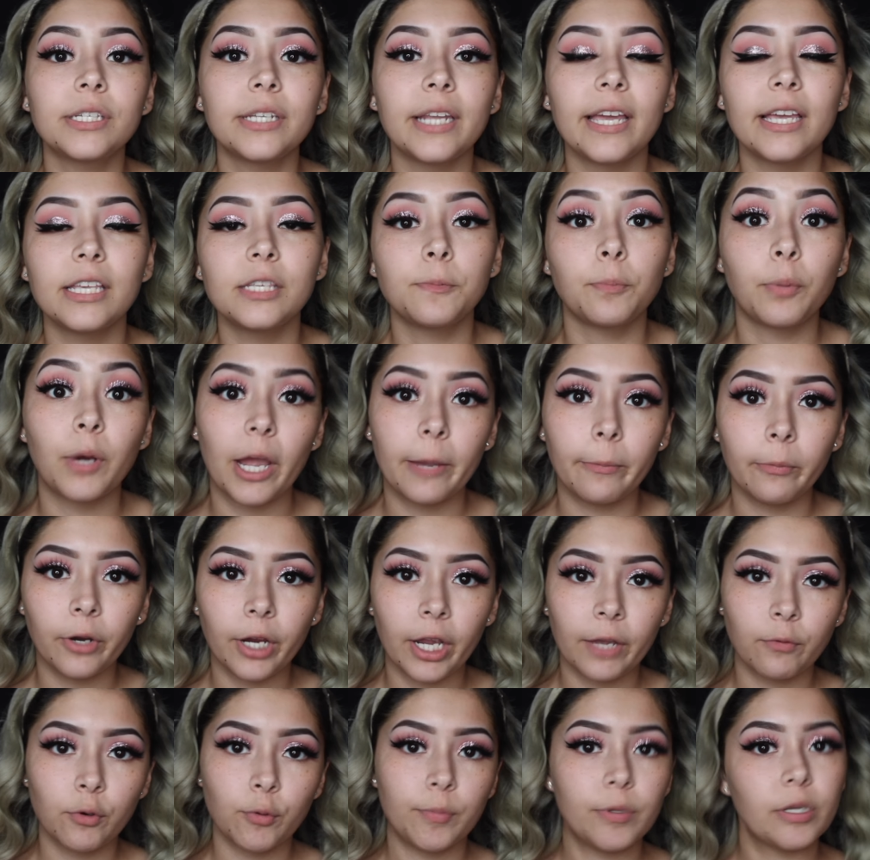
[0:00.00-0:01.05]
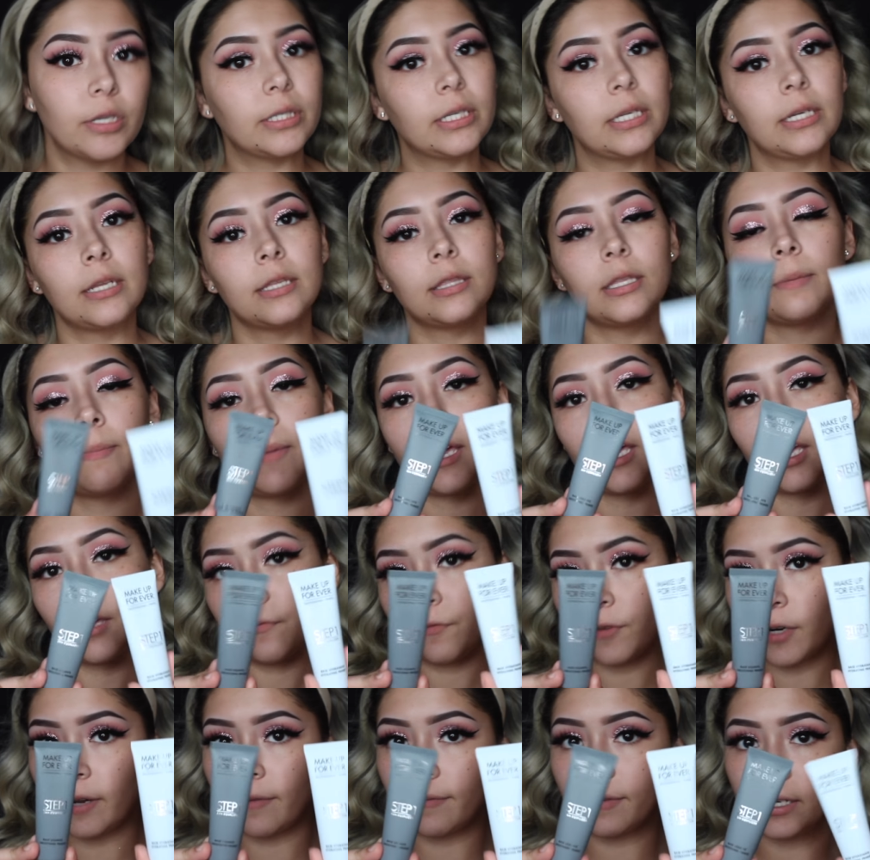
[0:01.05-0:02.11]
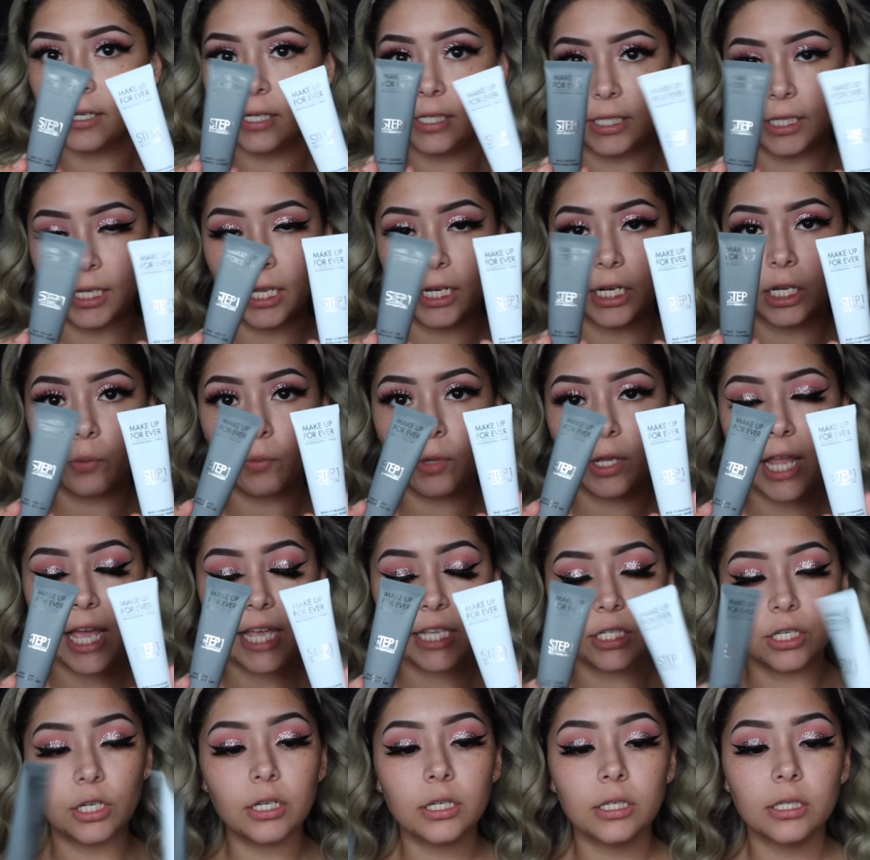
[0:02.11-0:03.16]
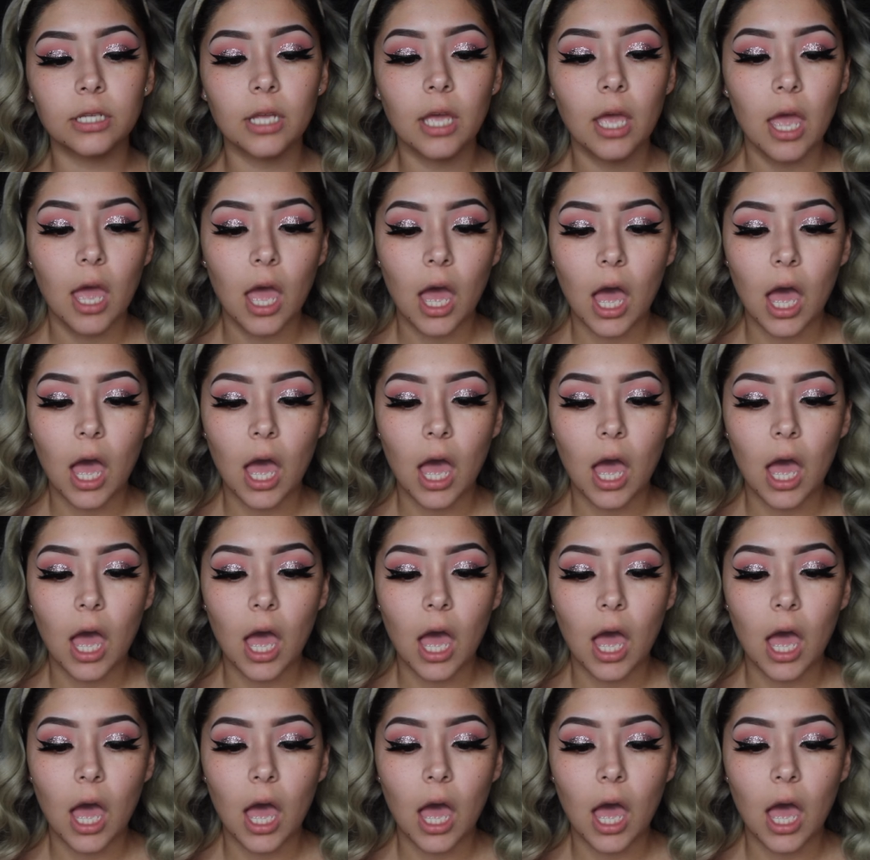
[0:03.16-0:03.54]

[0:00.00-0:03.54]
today's primer, I will be using the Makeup Forever Skin Equalizers.